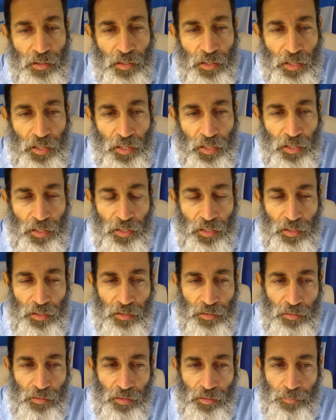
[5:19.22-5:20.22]

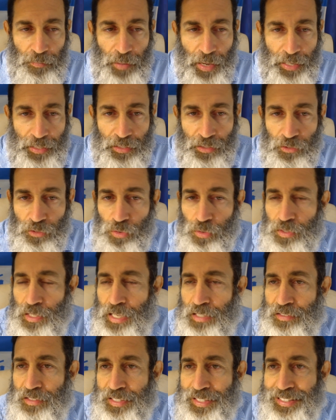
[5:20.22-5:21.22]
And, and back in
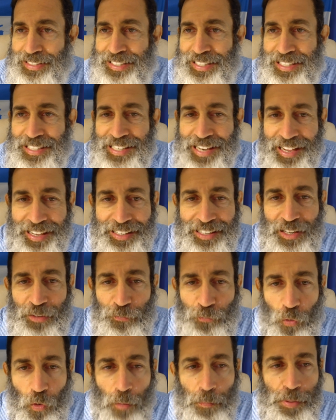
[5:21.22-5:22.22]
2018,
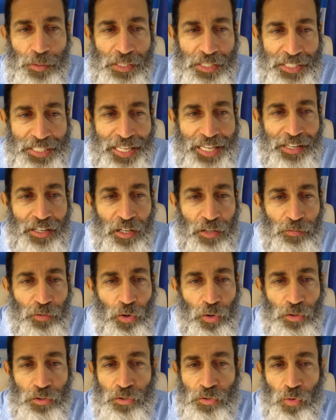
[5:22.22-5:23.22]
94% of
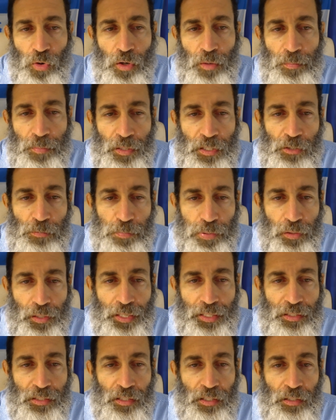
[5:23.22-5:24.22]
all soybeans
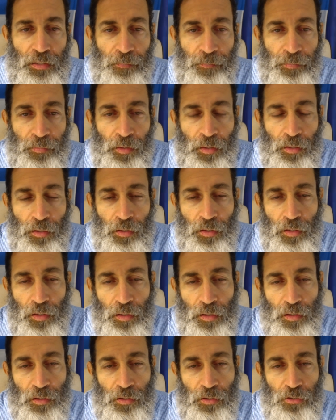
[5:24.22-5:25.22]
planted
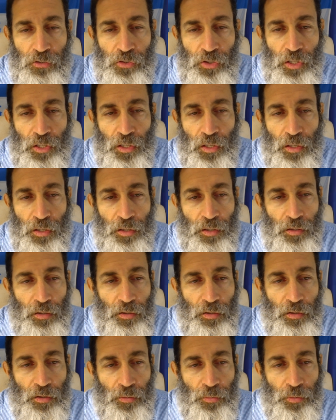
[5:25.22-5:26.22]
uh, G, uh,
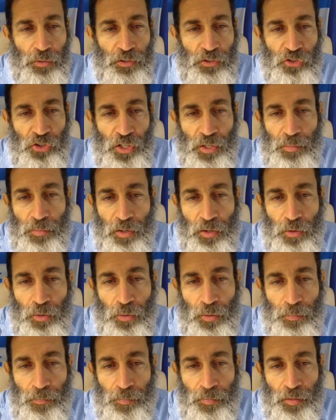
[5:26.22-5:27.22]
was GMO
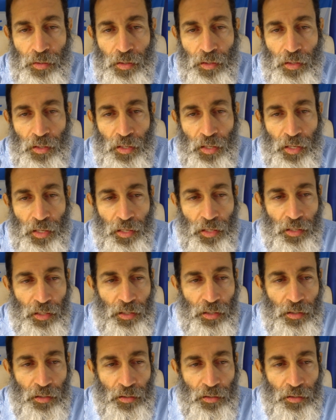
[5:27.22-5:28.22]
and
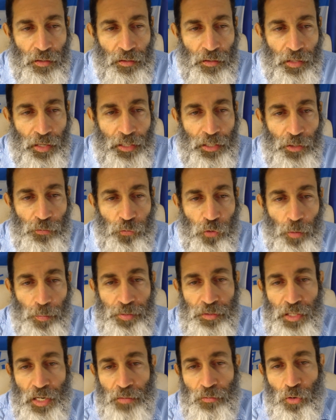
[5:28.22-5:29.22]

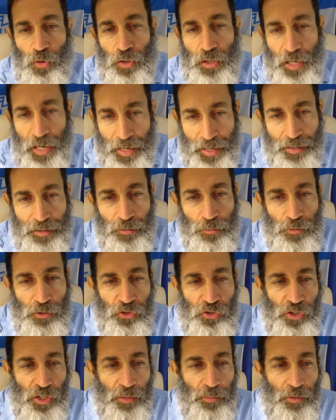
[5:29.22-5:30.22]
94% uh, of all cotton was
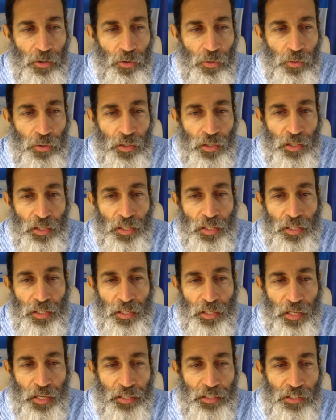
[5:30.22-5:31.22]
GMO,
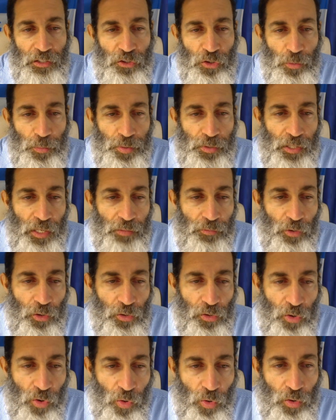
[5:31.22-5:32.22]
and 92% of all
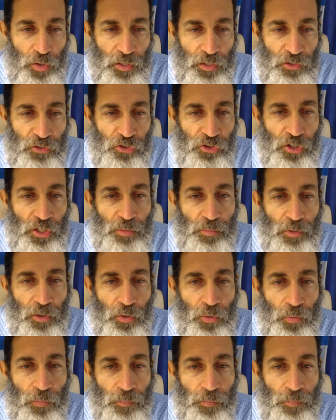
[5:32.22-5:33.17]
corn is GMO,